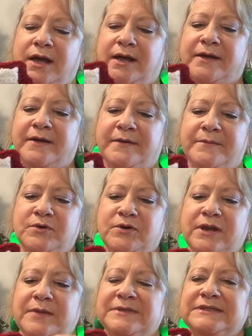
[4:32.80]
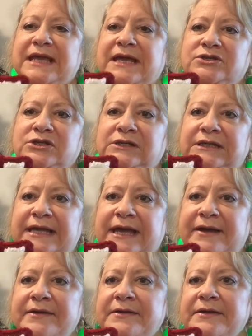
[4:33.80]
Her name is
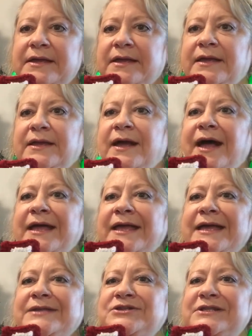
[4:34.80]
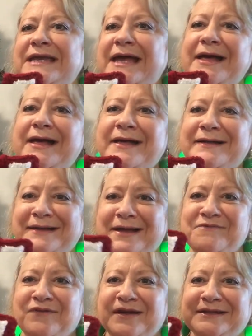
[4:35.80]
Angelia. Hi, Angelia.
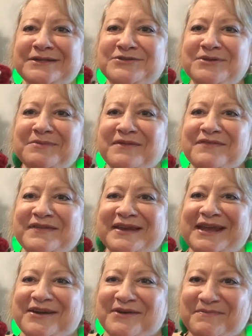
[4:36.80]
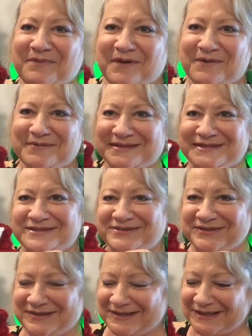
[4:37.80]
I'm finally doing my video, I promised you.